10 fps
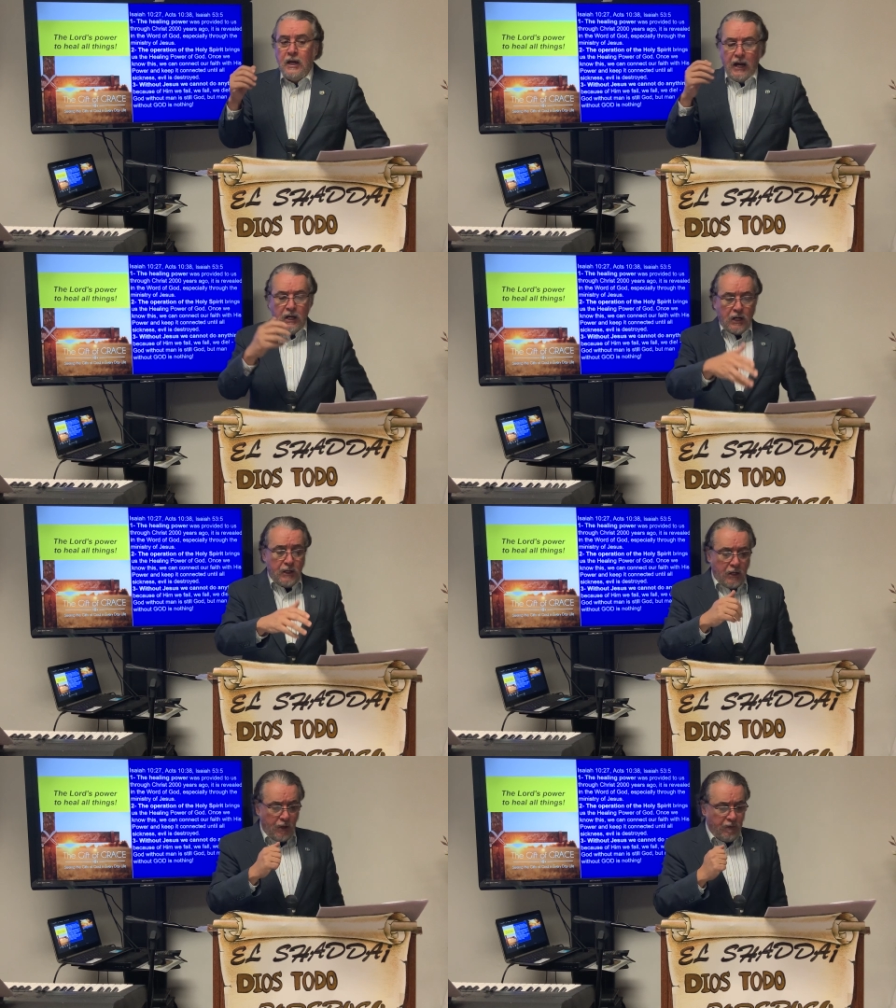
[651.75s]
I,
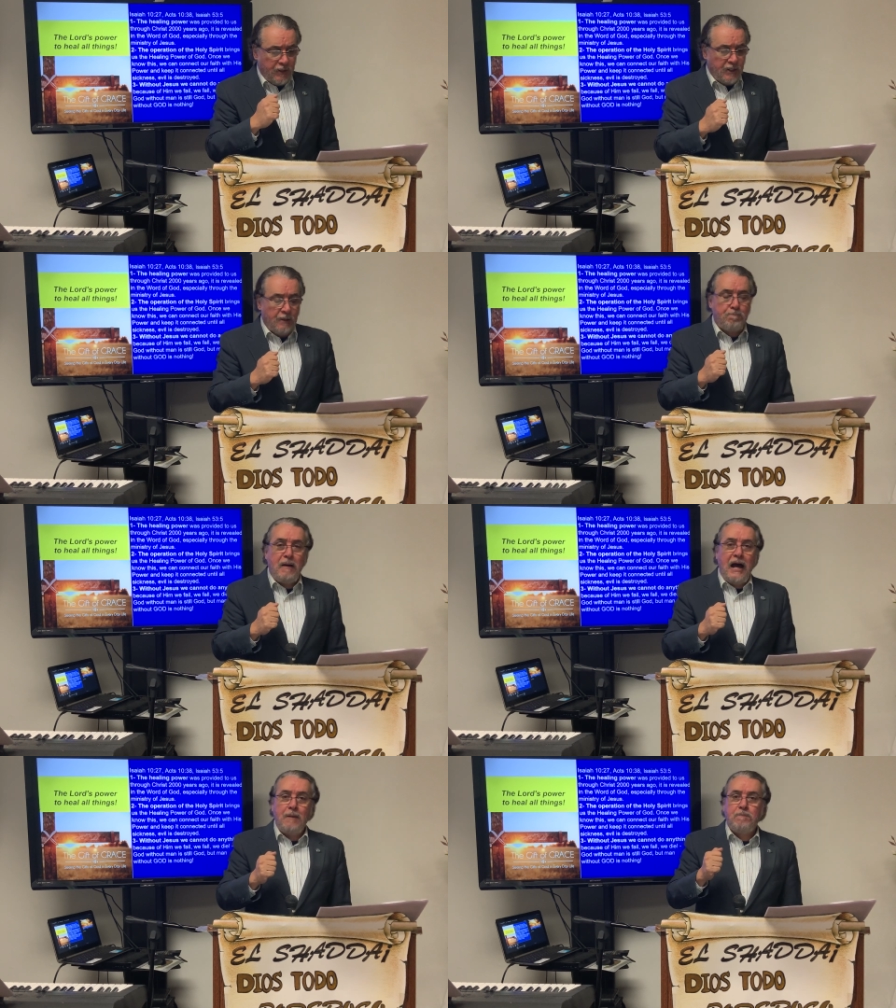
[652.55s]
I read in the
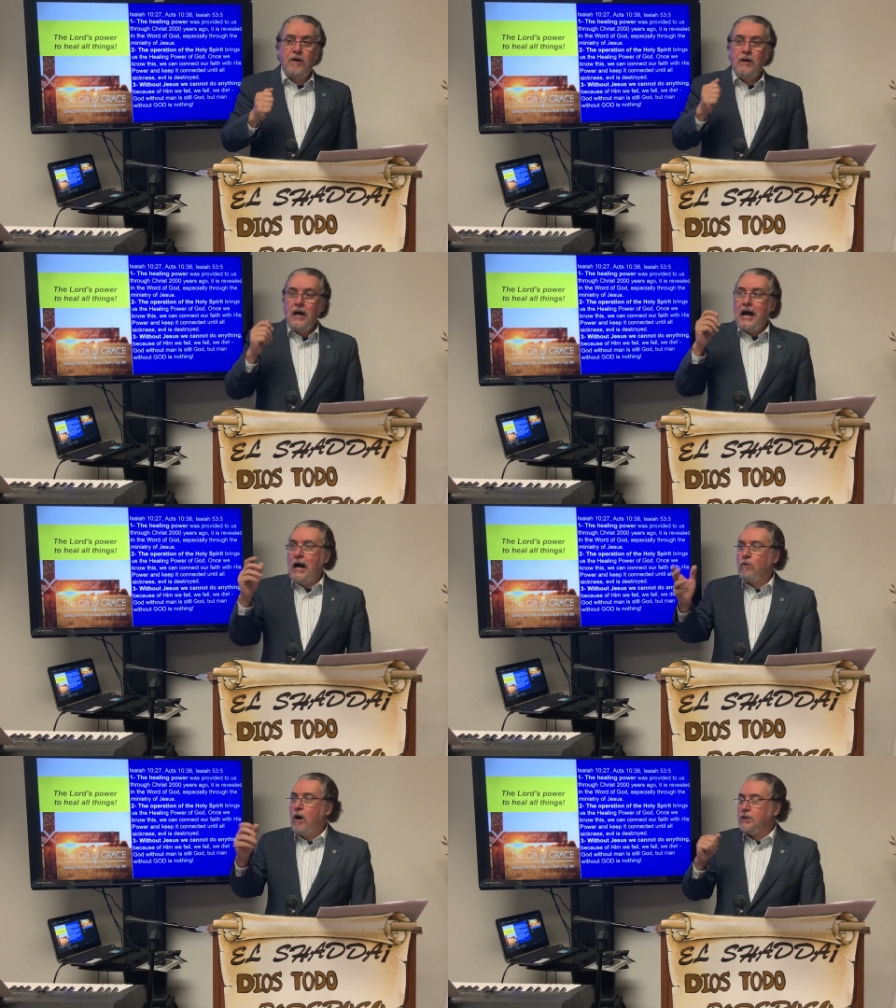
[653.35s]
Bible.
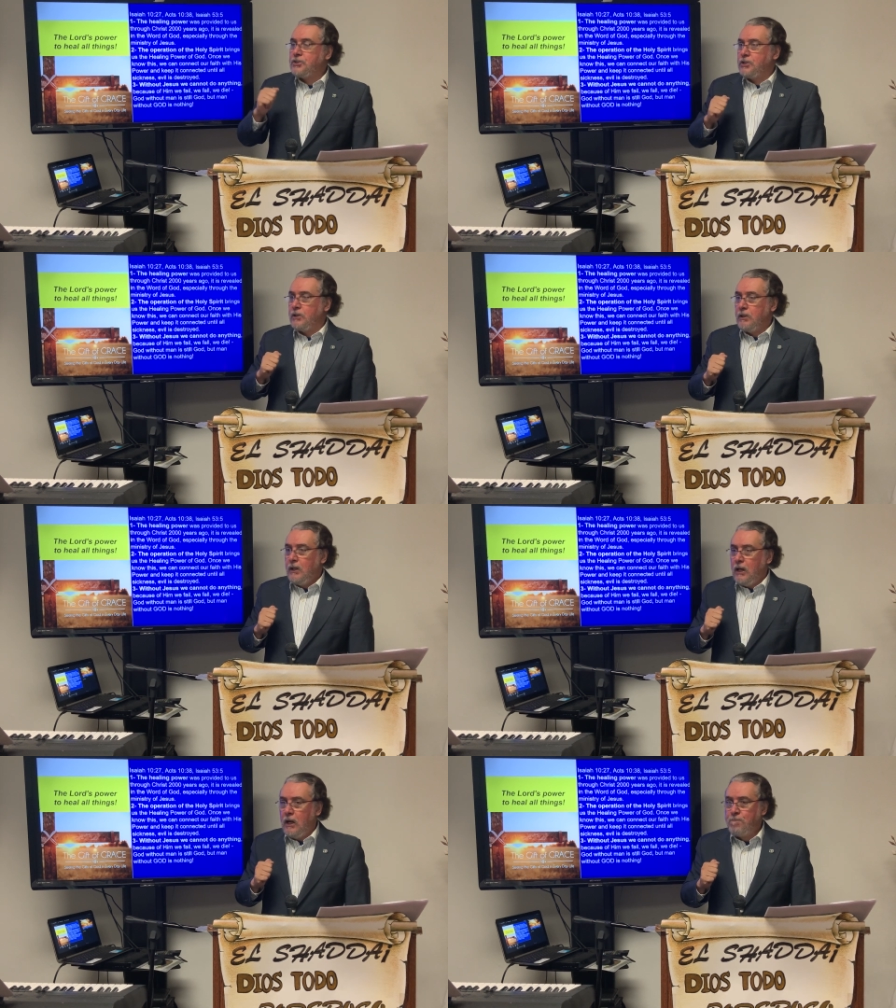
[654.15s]
I watch a,
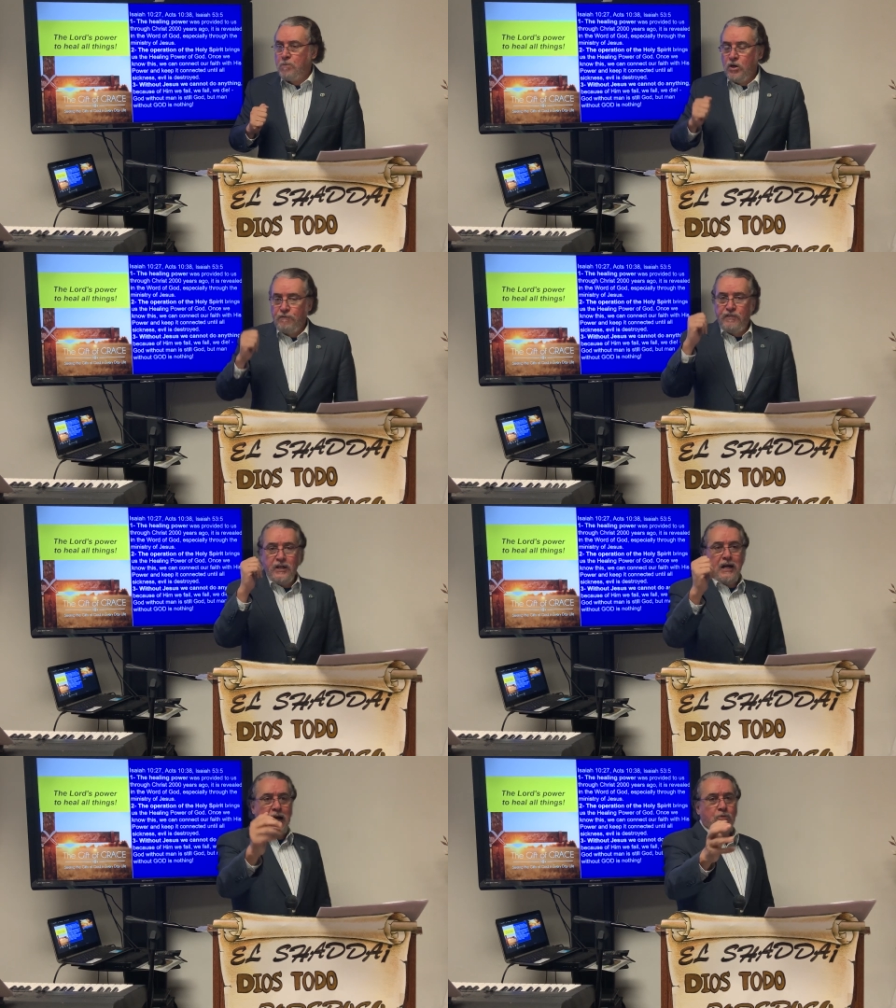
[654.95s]
a,
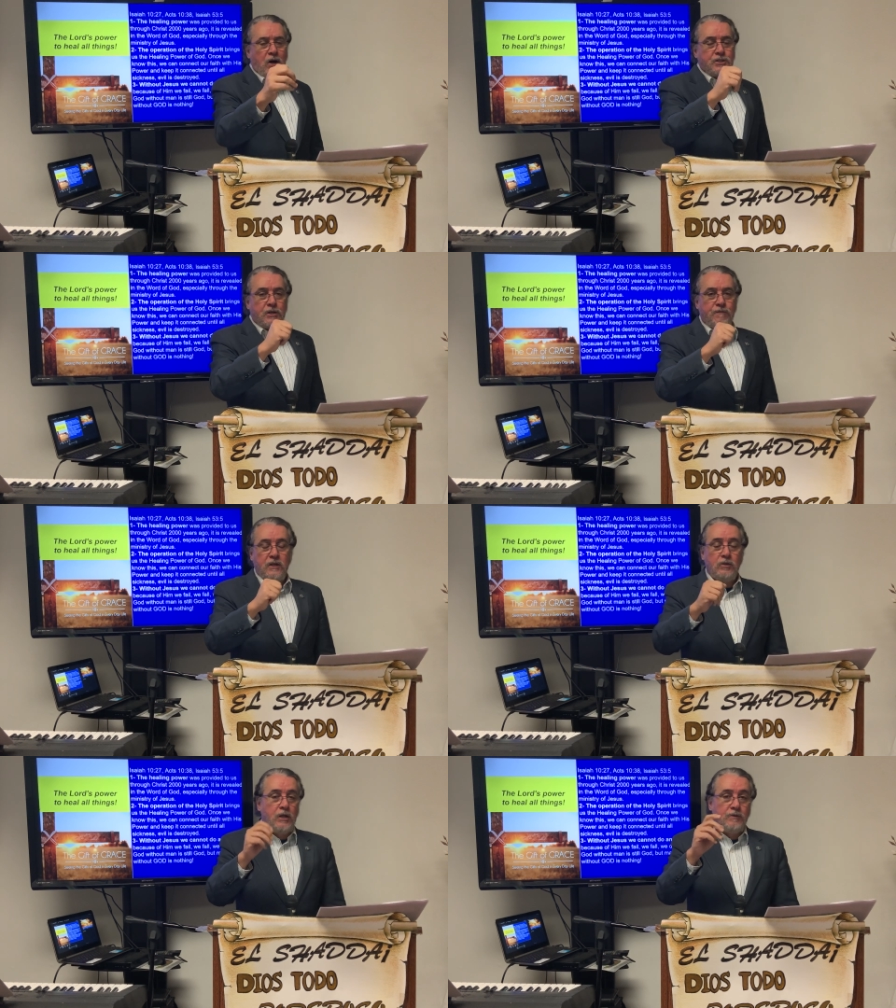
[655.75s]
movie. I watch a
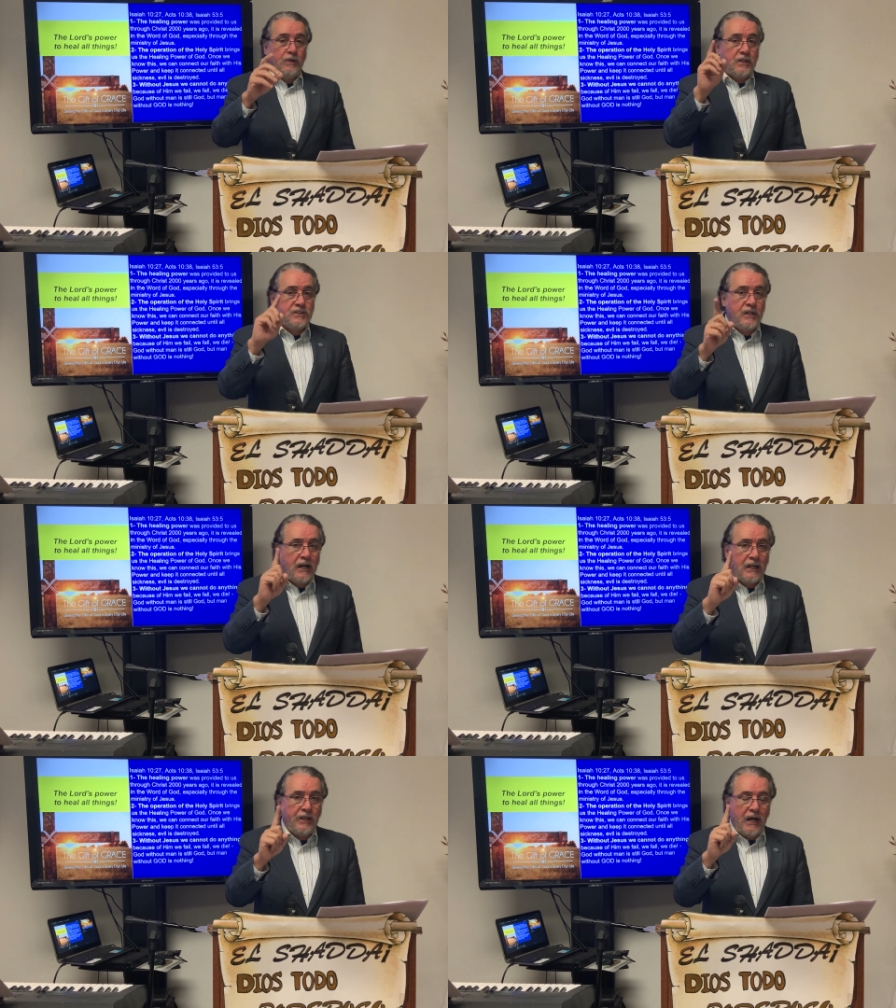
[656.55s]
video. No, no, this is
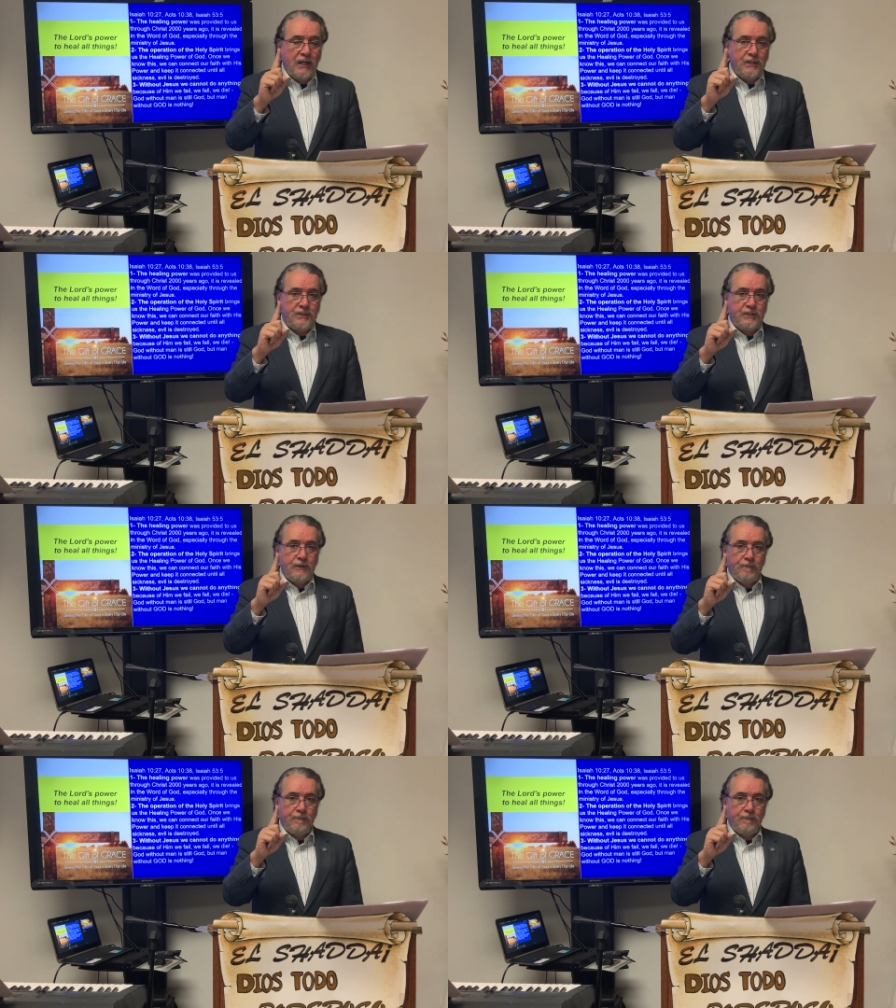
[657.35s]
not a knowledge.